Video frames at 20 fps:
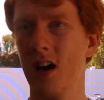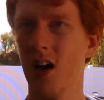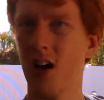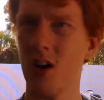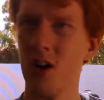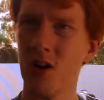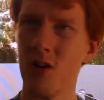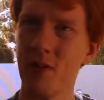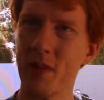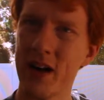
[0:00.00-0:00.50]

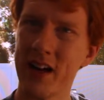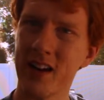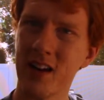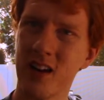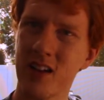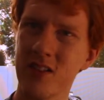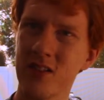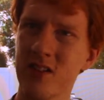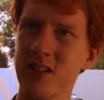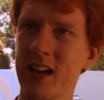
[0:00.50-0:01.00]
Oh my
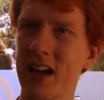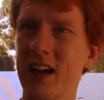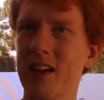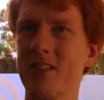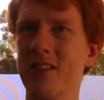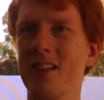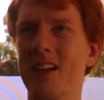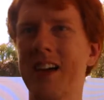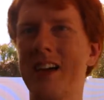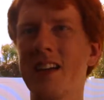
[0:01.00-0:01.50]
god, look at how
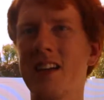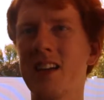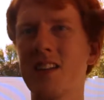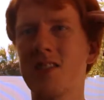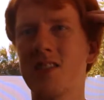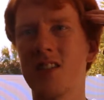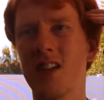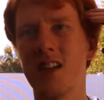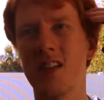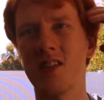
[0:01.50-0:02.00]
the lighting
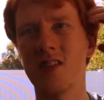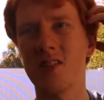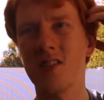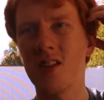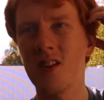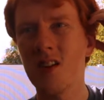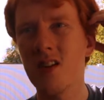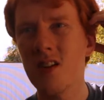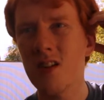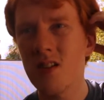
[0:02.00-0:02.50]
has changed.
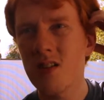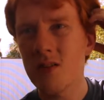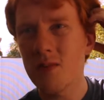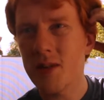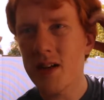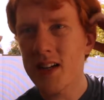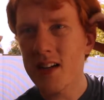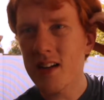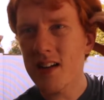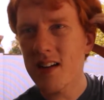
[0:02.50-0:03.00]
Oh
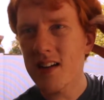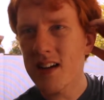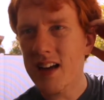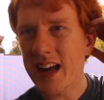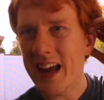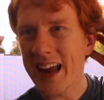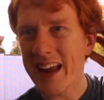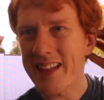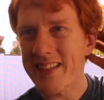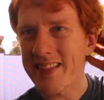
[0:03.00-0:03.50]
my god, I
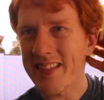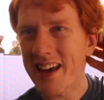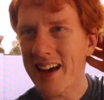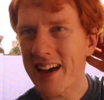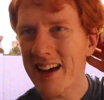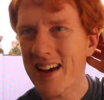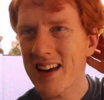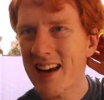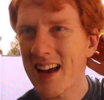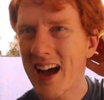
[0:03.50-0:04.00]
hate
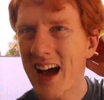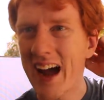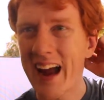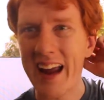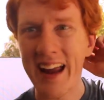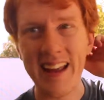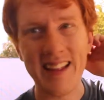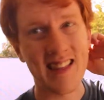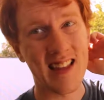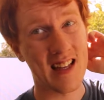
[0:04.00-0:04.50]
that. I
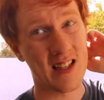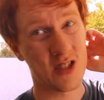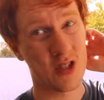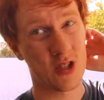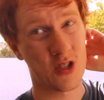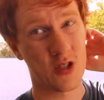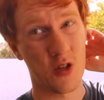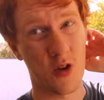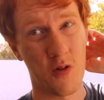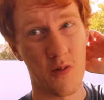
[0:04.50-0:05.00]
hate that
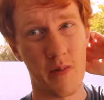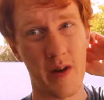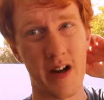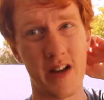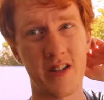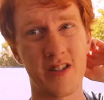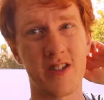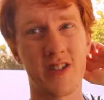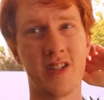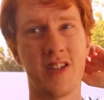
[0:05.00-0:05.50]
so
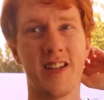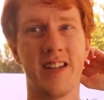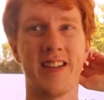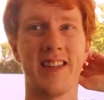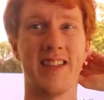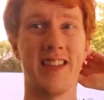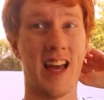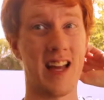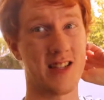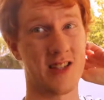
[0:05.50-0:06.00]
much.
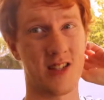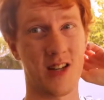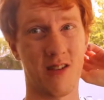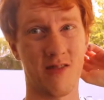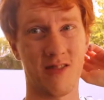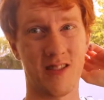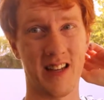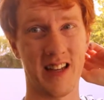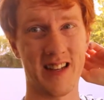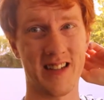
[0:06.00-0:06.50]
That's not
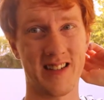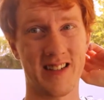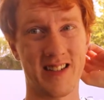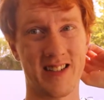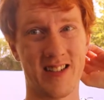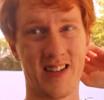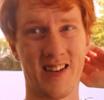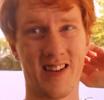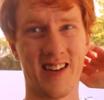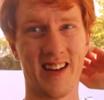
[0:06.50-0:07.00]
related to
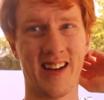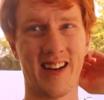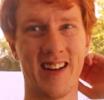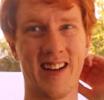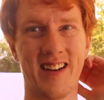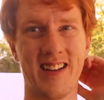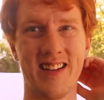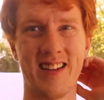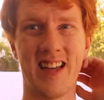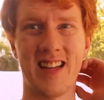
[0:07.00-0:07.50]
Sonic.
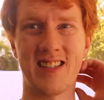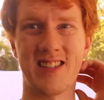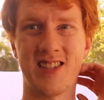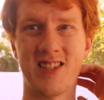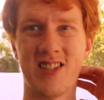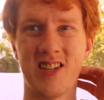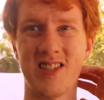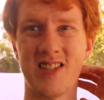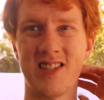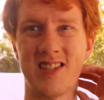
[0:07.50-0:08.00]
That's
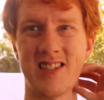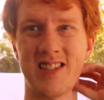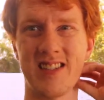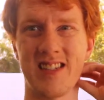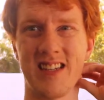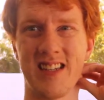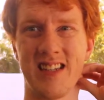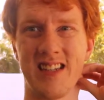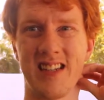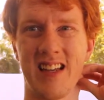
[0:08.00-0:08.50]
just
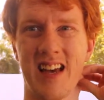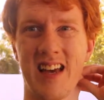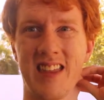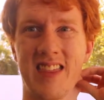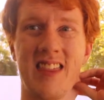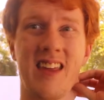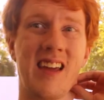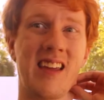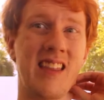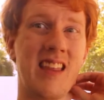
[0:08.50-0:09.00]
a
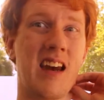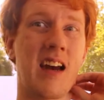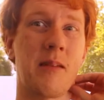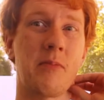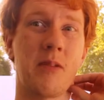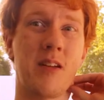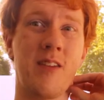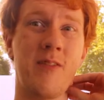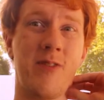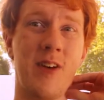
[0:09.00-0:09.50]
thing that
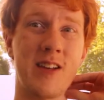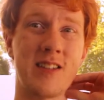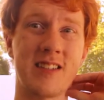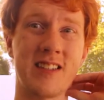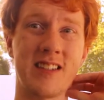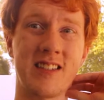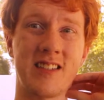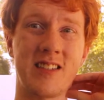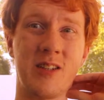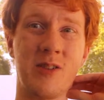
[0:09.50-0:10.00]
I'm
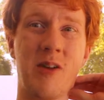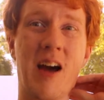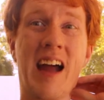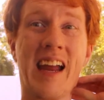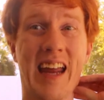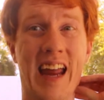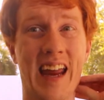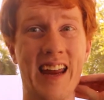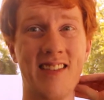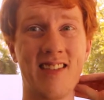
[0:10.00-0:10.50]
confessing to you. I
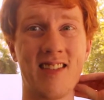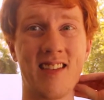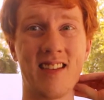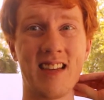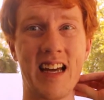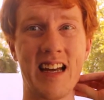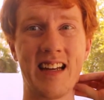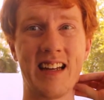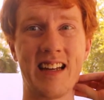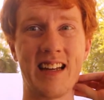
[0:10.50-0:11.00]
hate the
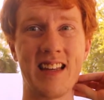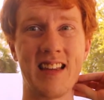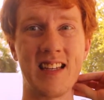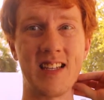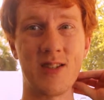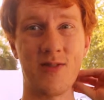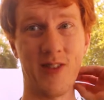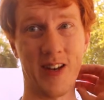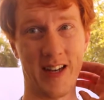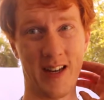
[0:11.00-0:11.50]
lighting in
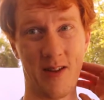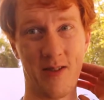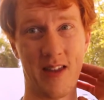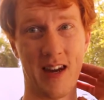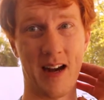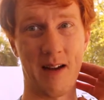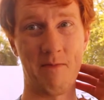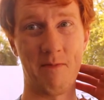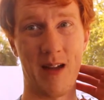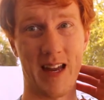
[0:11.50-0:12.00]
this video that
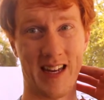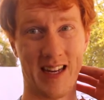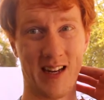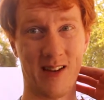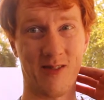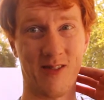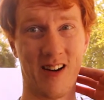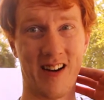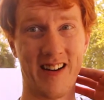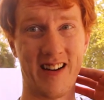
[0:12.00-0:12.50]
I'm
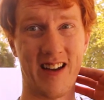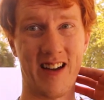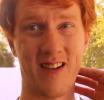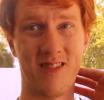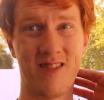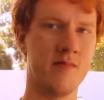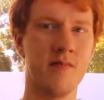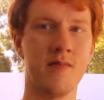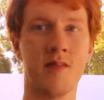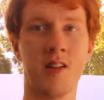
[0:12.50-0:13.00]
making right now.
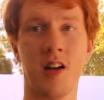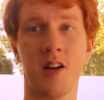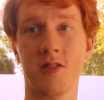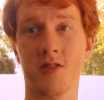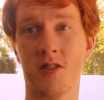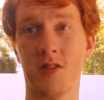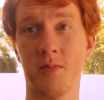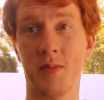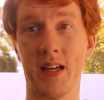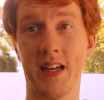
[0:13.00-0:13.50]

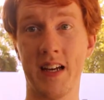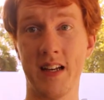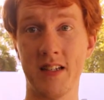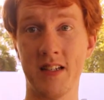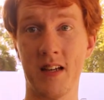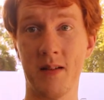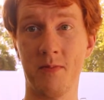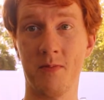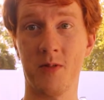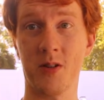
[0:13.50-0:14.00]
Also, because
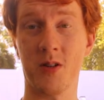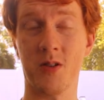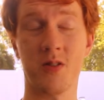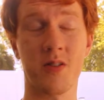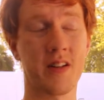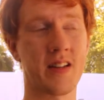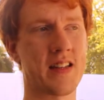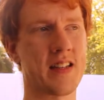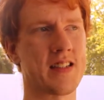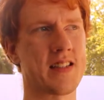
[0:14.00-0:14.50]
I'm
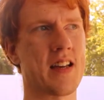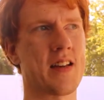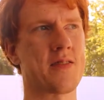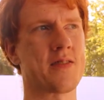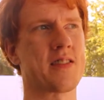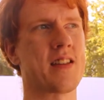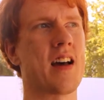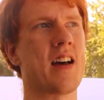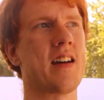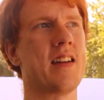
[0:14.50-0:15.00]
recording this
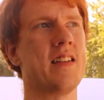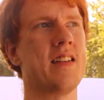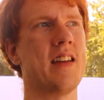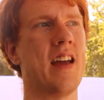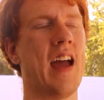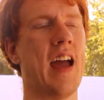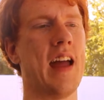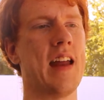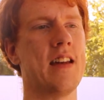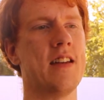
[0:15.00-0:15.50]
outside
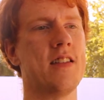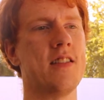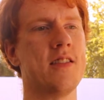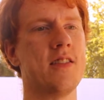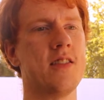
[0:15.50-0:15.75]
and,